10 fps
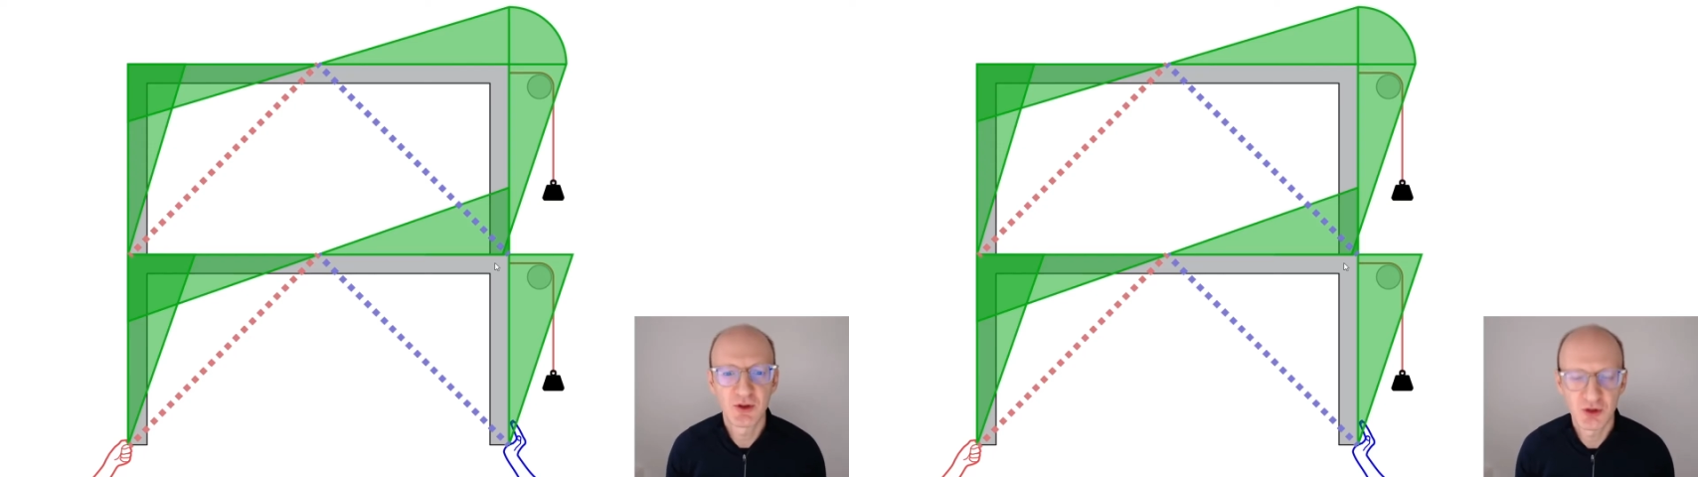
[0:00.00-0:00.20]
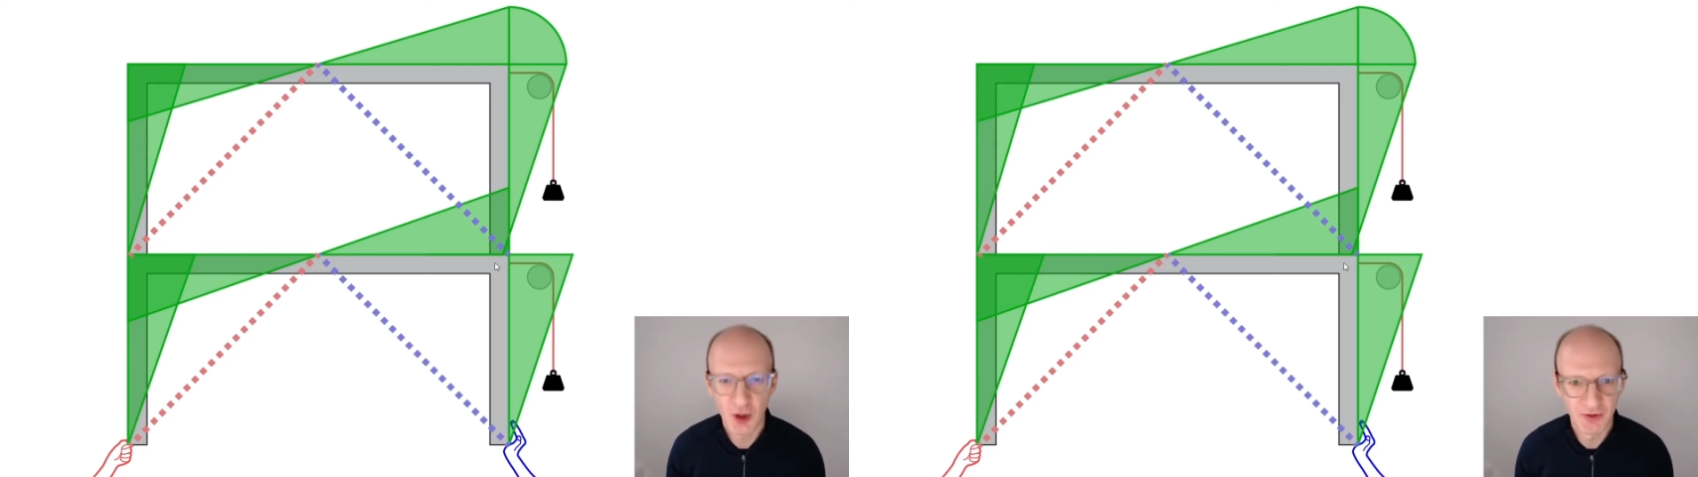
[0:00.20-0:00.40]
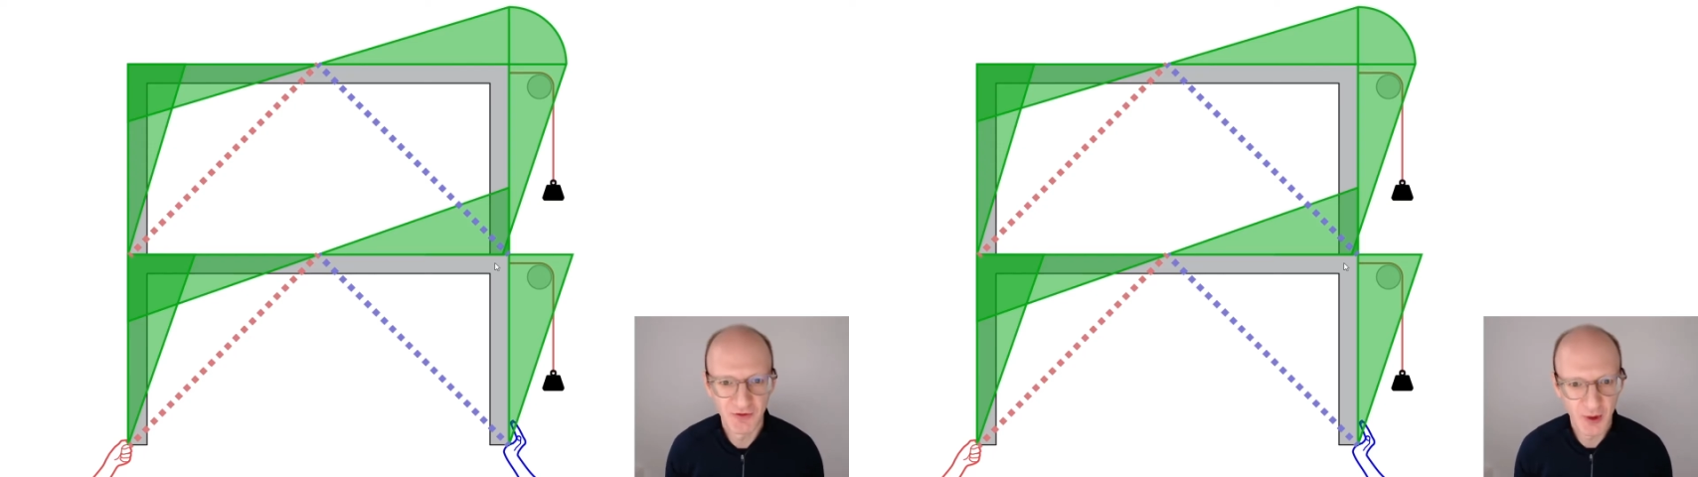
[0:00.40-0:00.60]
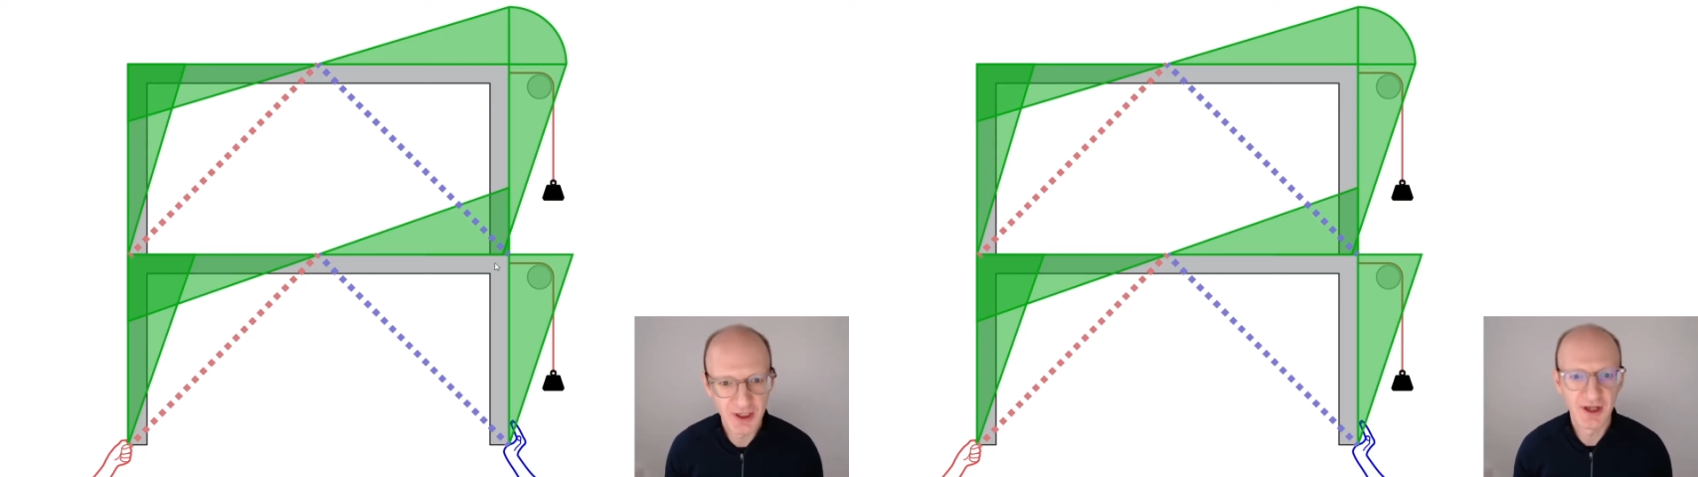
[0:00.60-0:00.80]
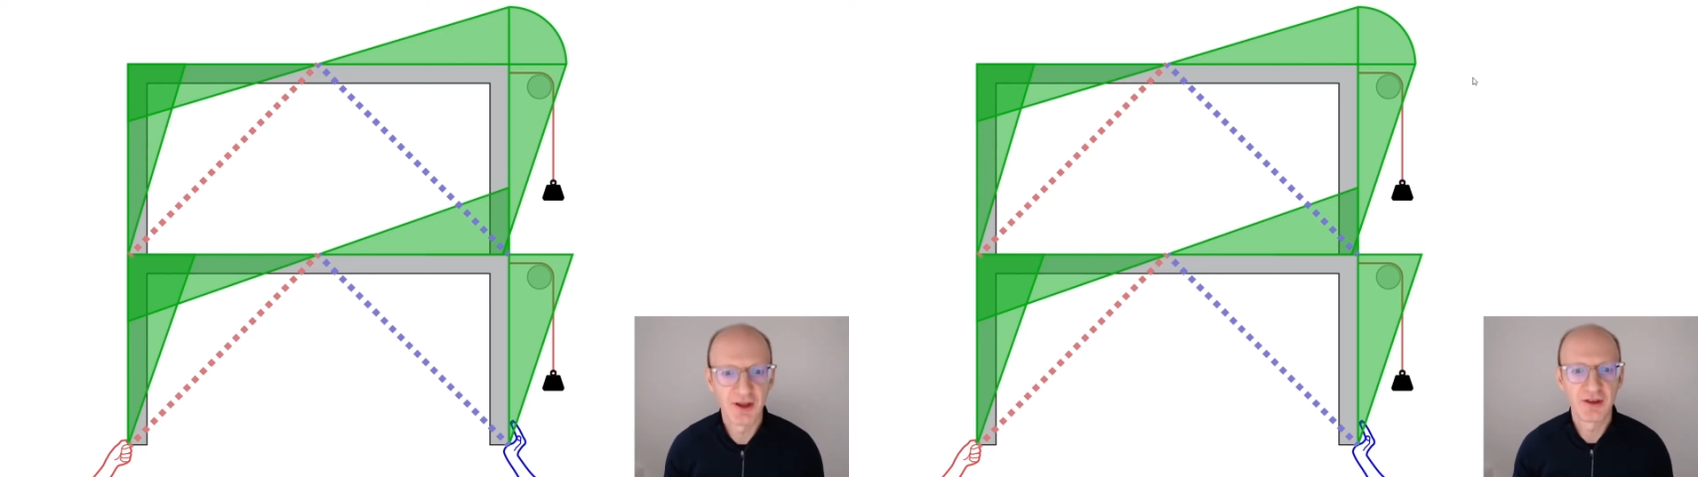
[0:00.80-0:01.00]
on top of one
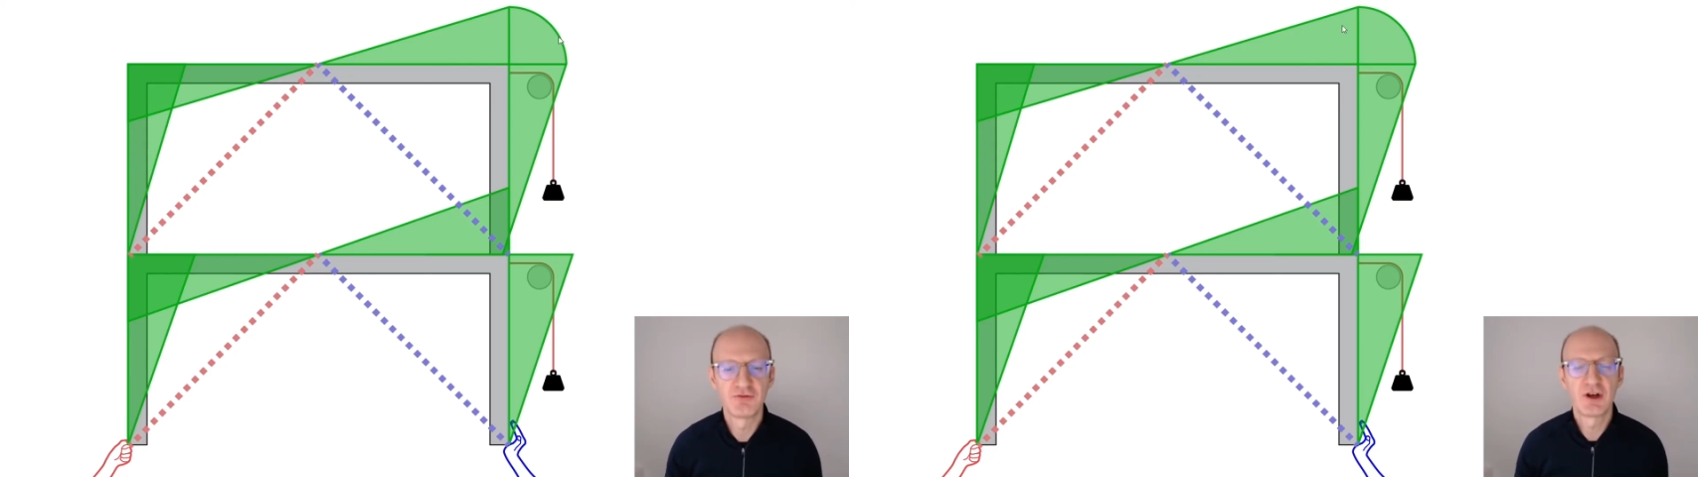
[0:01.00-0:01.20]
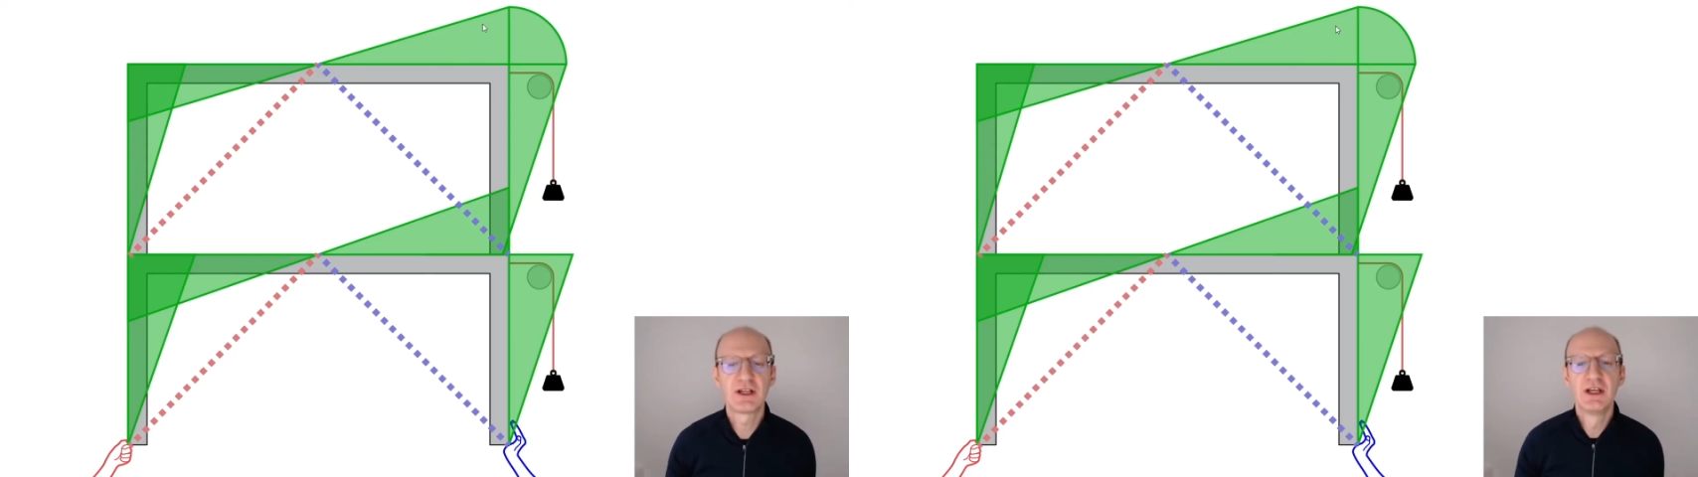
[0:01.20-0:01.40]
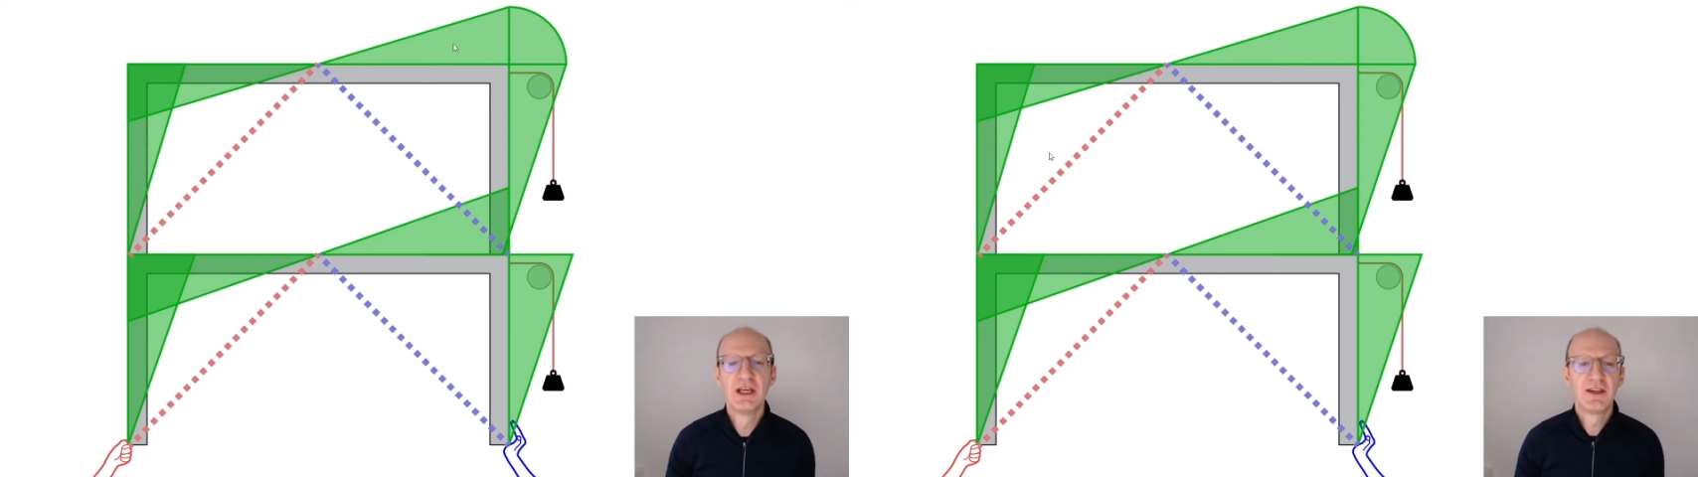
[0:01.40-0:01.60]
another, right?